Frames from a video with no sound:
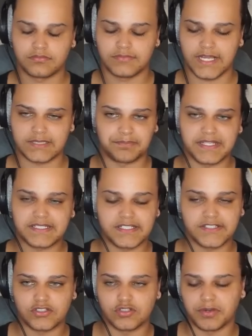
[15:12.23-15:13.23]
that's basically
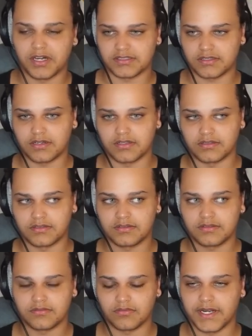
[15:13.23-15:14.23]
2 bars gone,
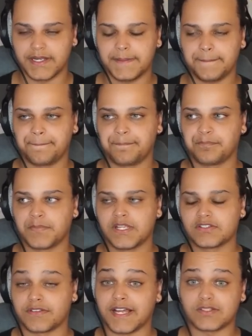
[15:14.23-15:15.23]
right?
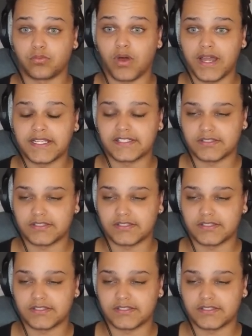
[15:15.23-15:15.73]
So that's why it's